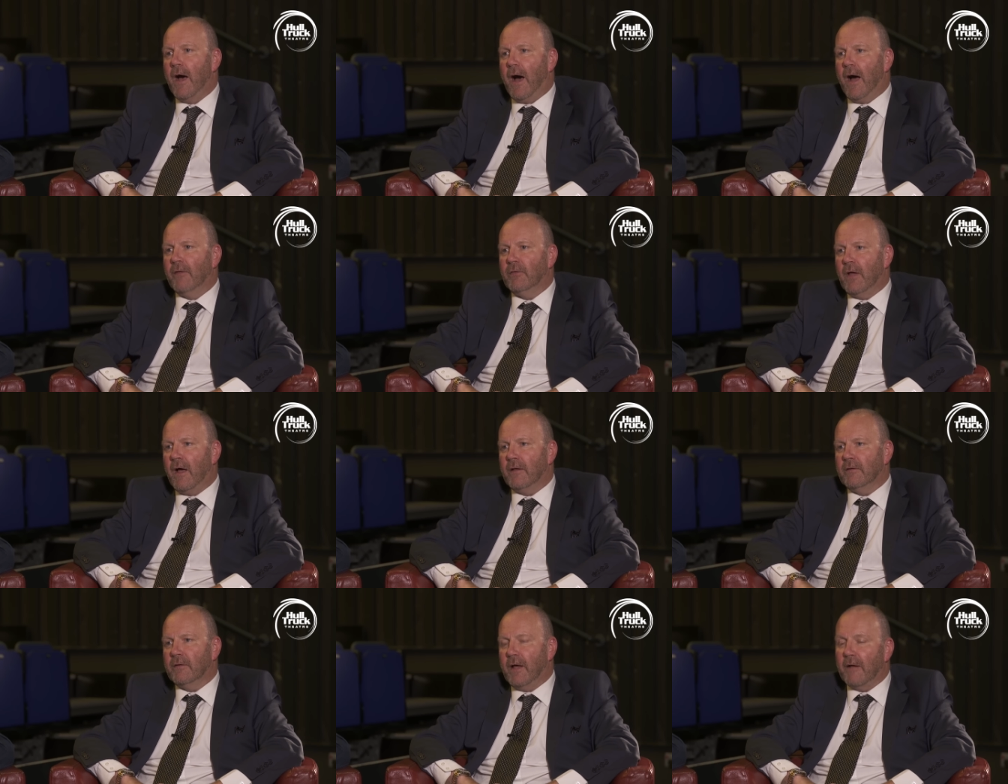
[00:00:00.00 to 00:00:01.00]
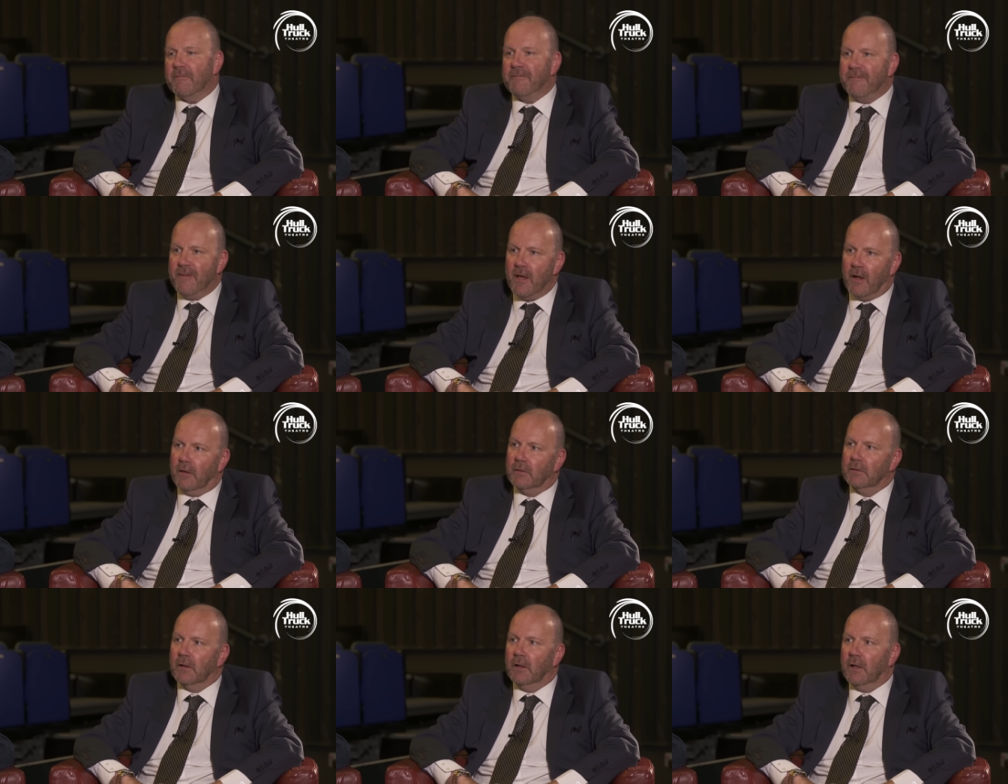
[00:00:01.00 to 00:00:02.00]
And that, that fear
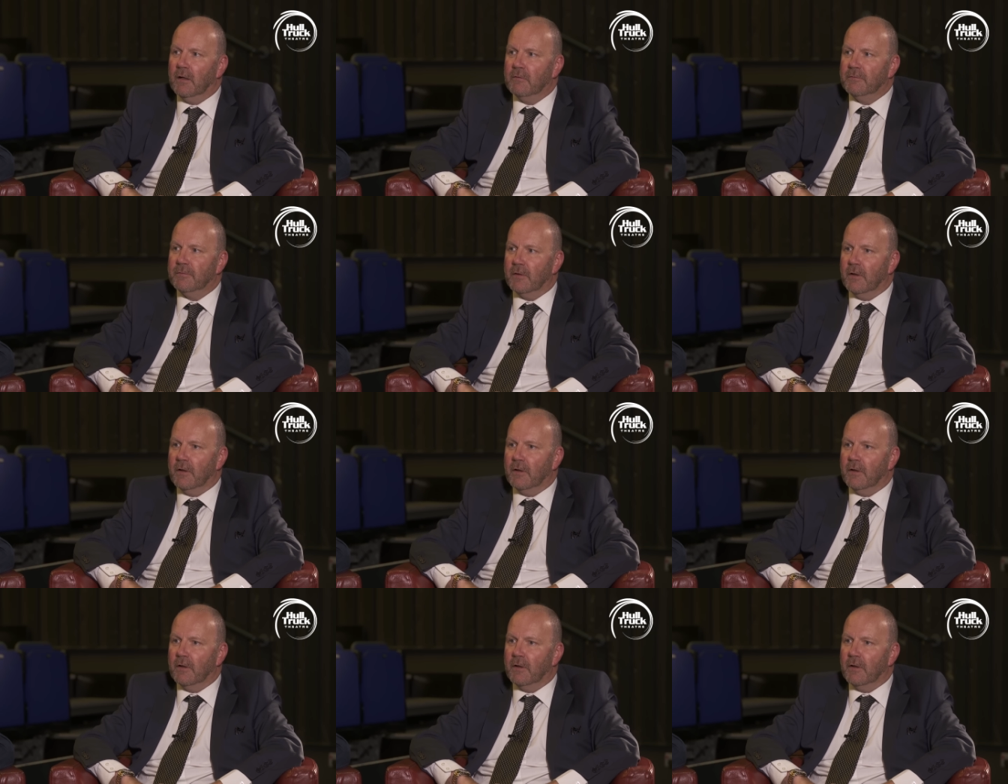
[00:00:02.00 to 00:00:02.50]
of,